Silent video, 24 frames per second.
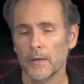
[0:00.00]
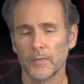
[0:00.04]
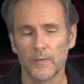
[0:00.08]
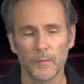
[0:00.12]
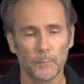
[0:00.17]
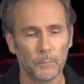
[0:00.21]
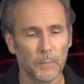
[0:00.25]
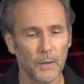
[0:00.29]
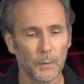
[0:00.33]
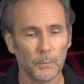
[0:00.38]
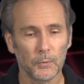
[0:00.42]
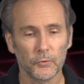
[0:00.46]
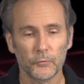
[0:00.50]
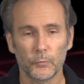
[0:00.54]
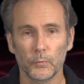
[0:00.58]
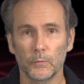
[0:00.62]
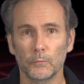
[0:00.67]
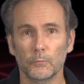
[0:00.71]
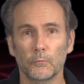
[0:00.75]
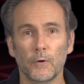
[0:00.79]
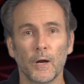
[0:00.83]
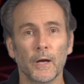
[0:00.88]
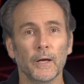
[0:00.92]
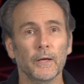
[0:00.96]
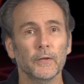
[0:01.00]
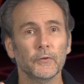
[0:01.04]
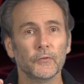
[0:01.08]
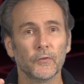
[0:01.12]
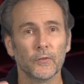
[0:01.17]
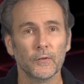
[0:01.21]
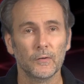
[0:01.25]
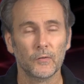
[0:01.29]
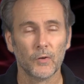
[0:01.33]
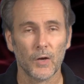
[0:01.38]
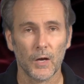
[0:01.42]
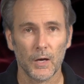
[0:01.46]
The bubbles will rise
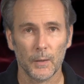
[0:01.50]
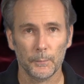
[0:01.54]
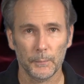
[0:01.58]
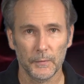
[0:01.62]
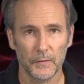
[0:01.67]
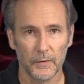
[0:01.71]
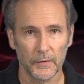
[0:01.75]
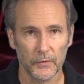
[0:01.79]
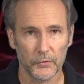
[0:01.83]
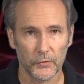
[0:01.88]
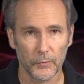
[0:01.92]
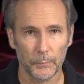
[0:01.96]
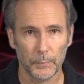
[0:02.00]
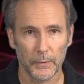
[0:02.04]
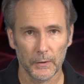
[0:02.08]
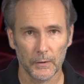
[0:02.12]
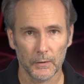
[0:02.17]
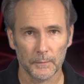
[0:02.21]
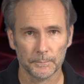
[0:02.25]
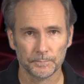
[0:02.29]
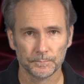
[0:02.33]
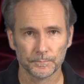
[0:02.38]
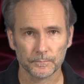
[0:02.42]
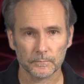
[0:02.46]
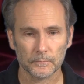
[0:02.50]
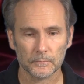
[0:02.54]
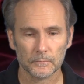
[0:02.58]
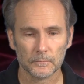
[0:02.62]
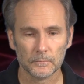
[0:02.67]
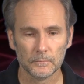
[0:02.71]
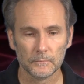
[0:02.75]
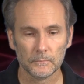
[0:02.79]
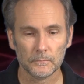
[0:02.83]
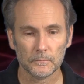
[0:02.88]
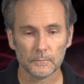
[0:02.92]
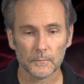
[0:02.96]
to the top and disappear.
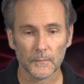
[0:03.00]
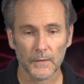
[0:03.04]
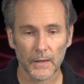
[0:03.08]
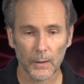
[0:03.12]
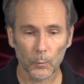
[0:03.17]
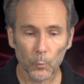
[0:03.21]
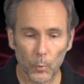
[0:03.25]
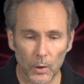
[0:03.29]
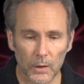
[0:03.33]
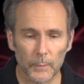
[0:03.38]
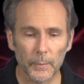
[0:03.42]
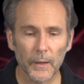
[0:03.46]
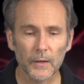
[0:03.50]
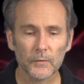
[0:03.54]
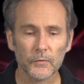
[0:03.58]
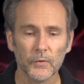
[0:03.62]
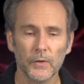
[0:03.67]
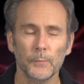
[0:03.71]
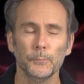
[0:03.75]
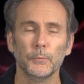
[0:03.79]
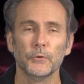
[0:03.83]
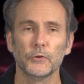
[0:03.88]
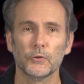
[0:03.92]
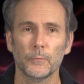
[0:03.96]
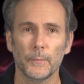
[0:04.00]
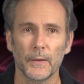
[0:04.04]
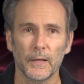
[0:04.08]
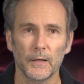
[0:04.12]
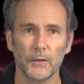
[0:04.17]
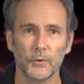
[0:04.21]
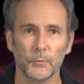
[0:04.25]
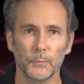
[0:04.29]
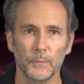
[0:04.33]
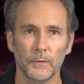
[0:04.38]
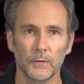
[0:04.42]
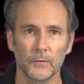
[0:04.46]
Now, what about temperature
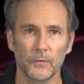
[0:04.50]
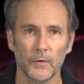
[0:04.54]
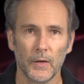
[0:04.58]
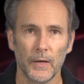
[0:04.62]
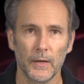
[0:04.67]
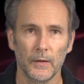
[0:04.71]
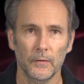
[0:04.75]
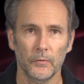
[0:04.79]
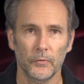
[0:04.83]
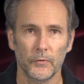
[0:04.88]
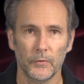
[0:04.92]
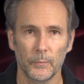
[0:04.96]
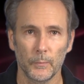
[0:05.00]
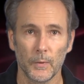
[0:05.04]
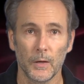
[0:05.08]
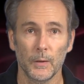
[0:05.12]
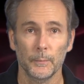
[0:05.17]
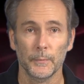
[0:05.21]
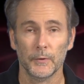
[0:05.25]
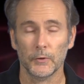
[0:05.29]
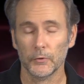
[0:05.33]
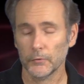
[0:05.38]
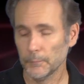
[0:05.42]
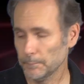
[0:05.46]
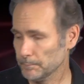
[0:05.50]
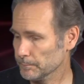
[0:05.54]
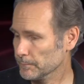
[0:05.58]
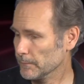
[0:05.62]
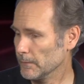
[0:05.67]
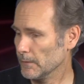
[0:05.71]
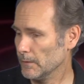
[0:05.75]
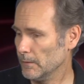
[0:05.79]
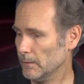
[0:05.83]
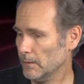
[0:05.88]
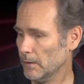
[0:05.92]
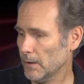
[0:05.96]
management and thermometers?
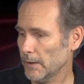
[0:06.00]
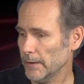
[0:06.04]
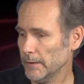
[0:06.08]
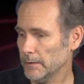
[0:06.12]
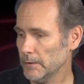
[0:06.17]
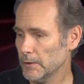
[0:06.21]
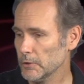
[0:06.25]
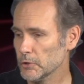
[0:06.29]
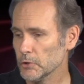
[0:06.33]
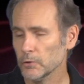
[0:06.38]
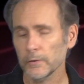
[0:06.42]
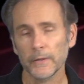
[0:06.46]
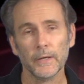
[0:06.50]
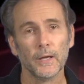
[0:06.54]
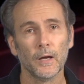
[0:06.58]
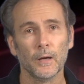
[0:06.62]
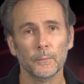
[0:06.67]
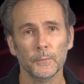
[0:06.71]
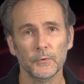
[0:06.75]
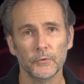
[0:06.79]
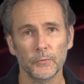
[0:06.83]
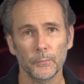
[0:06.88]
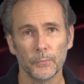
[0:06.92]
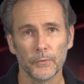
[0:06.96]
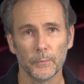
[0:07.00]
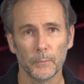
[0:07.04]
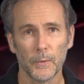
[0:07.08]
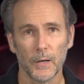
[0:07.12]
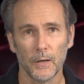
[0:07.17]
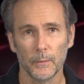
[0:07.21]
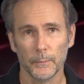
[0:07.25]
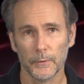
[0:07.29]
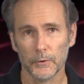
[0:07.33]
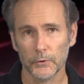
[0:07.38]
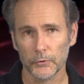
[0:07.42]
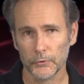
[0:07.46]
I initially got me some
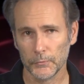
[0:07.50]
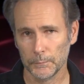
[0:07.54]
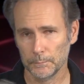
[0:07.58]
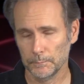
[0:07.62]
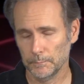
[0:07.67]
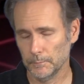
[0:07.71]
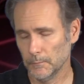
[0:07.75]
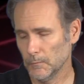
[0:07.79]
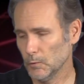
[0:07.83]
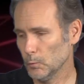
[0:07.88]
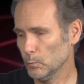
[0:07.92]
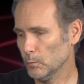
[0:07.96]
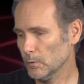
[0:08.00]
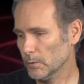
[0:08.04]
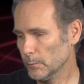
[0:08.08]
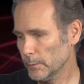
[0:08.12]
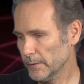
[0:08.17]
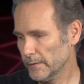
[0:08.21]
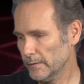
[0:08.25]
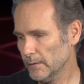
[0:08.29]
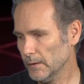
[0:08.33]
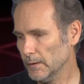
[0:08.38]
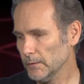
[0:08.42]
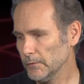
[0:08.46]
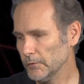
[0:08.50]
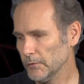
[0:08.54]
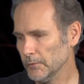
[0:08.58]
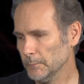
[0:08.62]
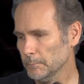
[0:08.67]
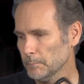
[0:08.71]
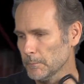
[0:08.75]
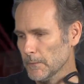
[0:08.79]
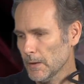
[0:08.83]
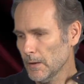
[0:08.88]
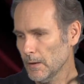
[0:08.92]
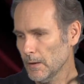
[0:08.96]
thermometers to work with this.